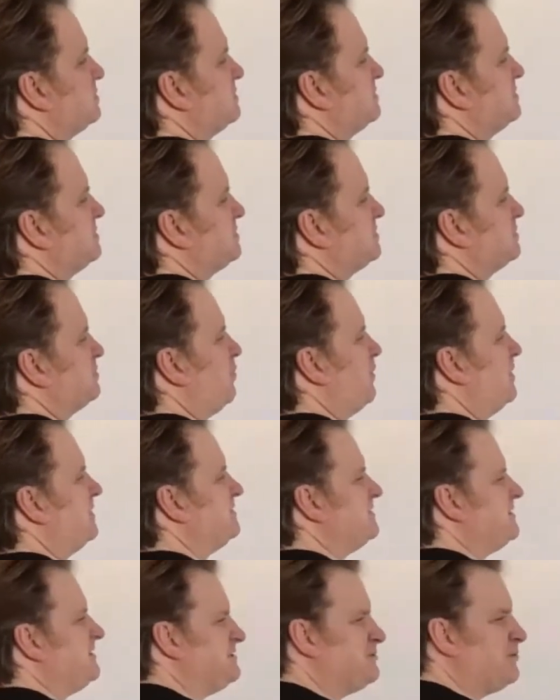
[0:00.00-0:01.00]

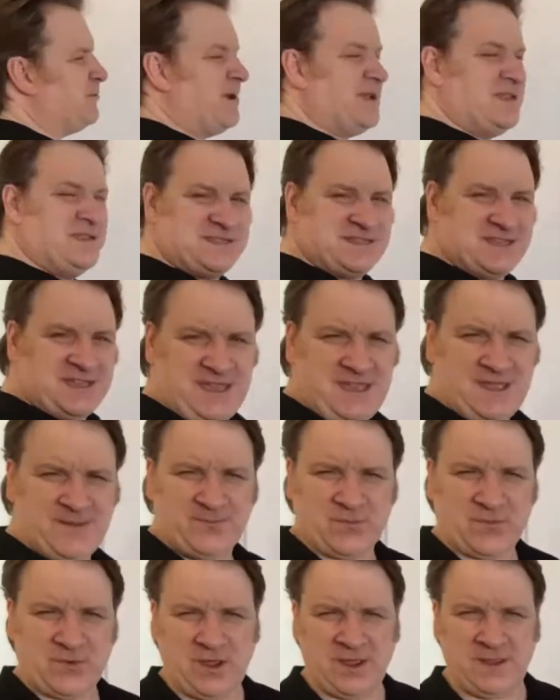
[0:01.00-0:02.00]
2020,
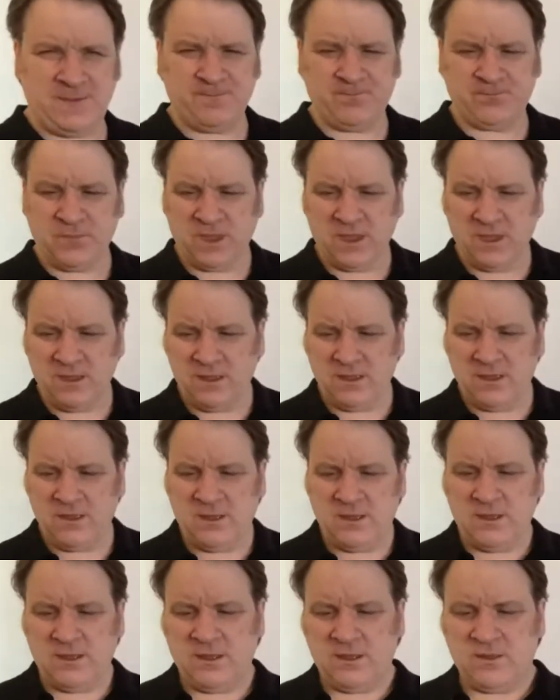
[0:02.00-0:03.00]
right,
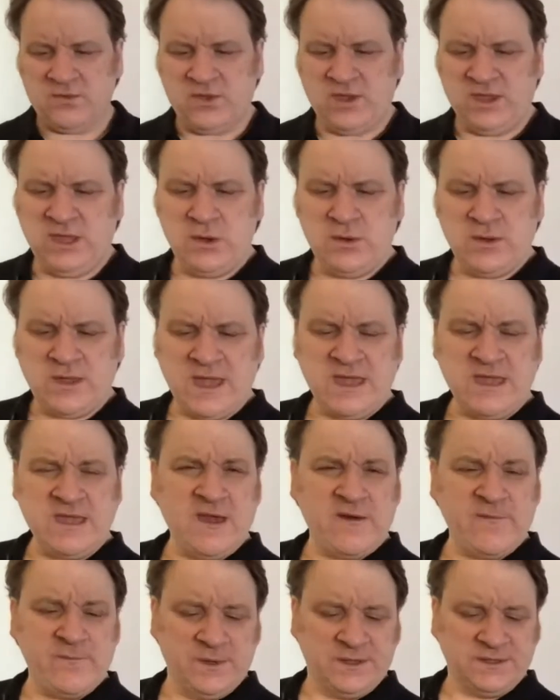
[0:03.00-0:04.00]
the UK
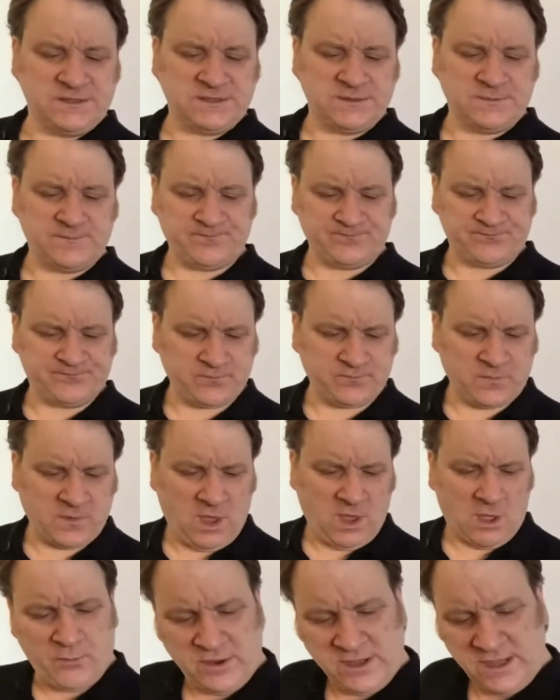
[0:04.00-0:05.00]
government are
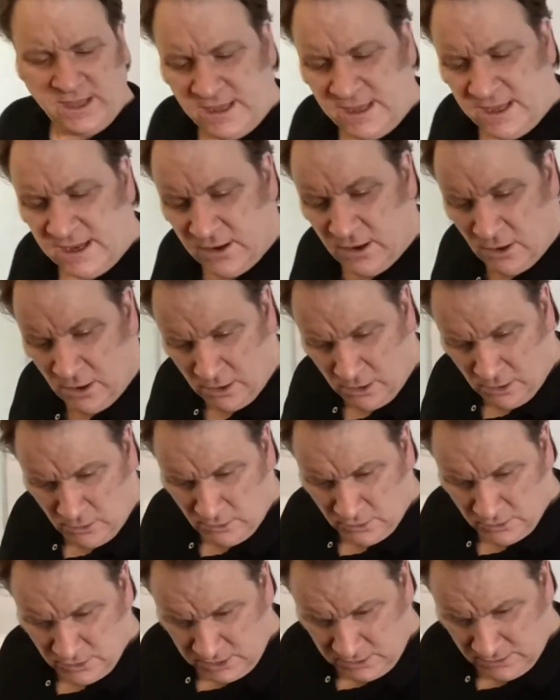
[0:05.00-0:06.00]
bringing in a whole
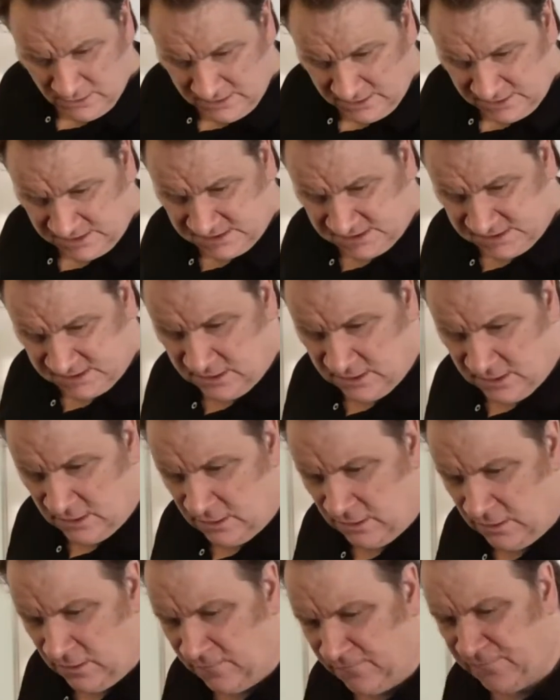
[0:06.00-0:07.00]
new list
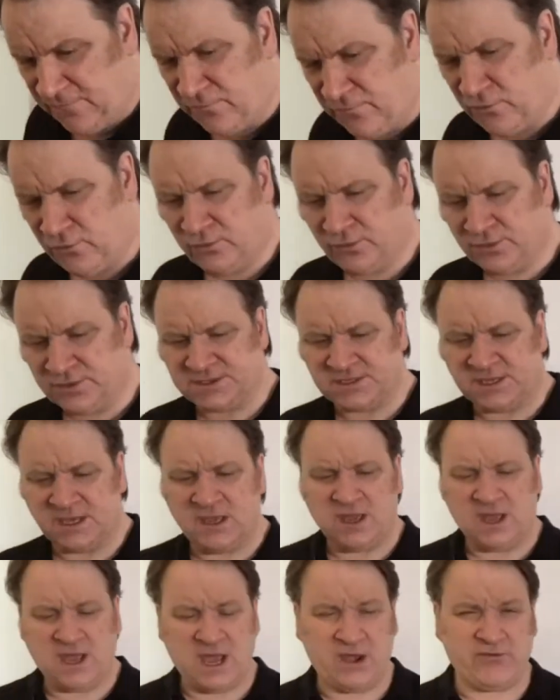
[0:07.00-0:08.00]
of rules
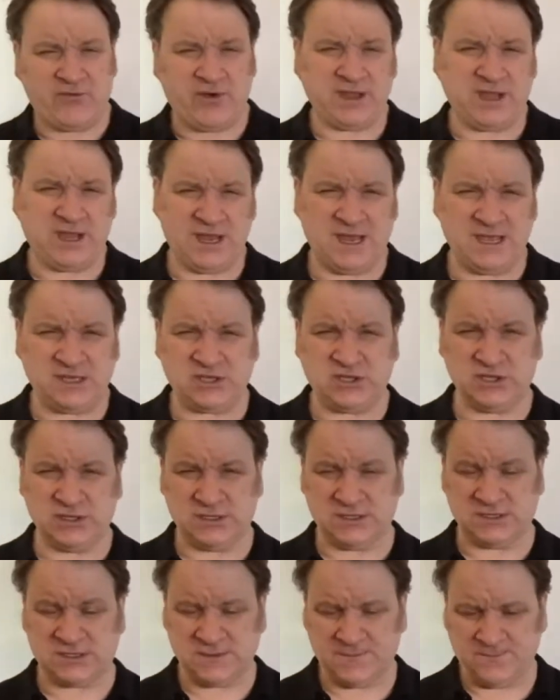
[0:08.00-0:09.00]
and
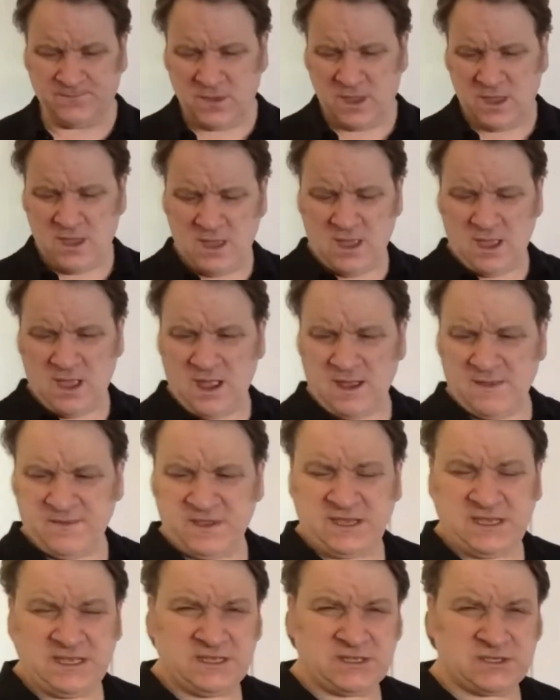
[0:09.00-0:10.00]
regulations. And
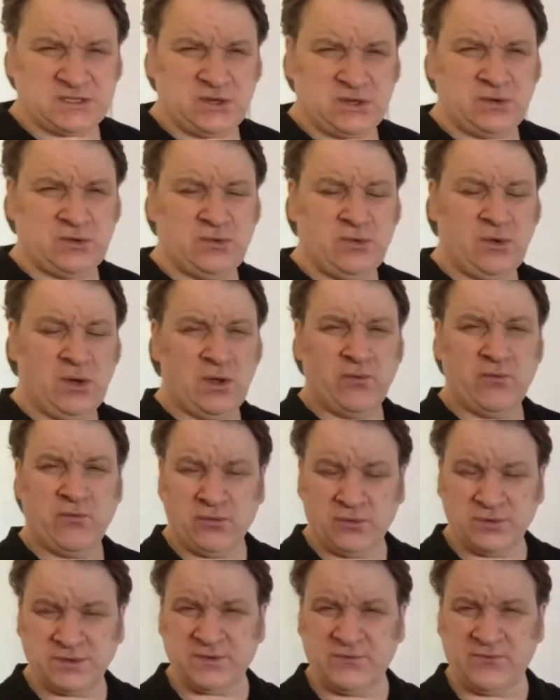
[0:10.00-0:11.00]
these new
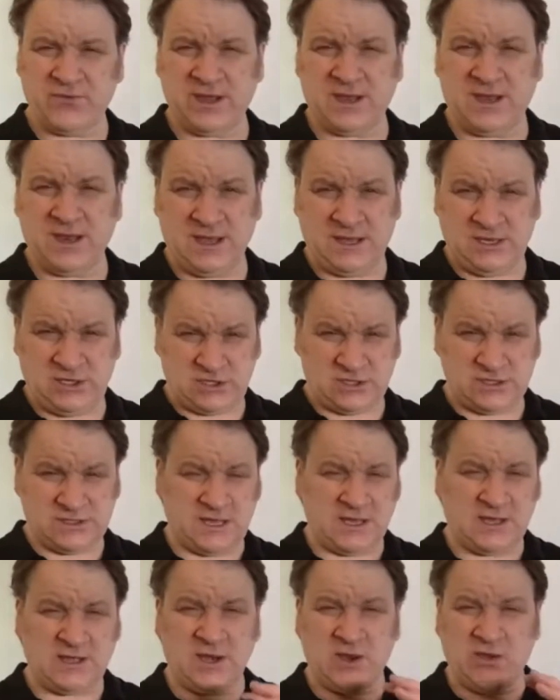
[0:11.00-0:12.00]
rules and regulations are
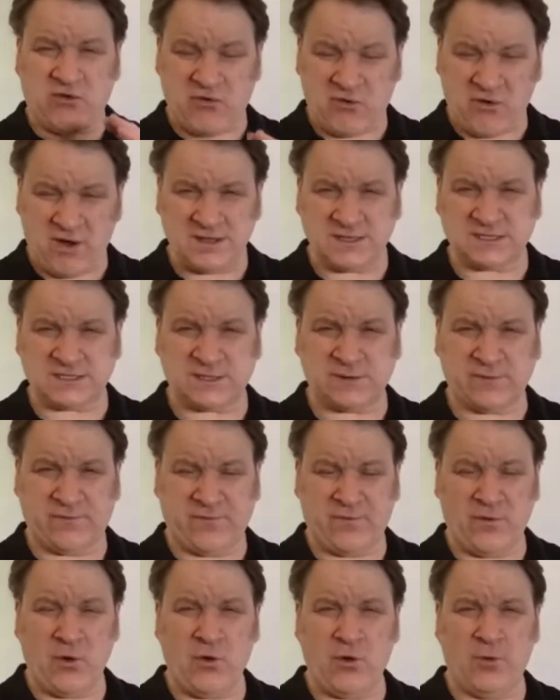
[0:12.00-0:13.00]
going to
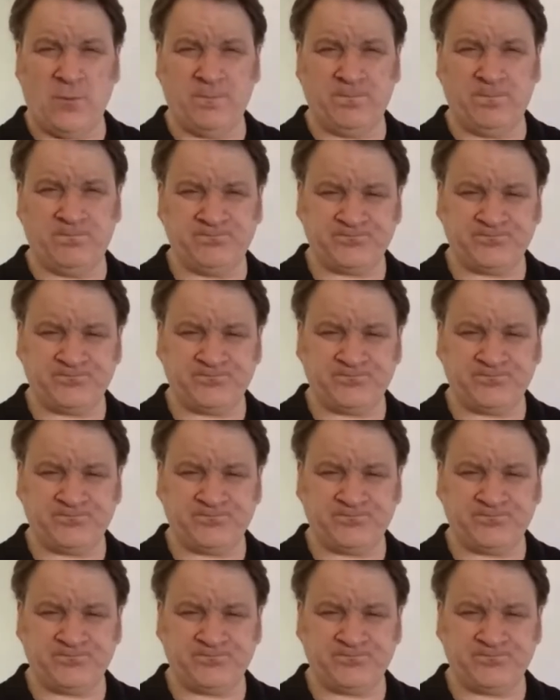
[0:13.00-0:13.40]
transform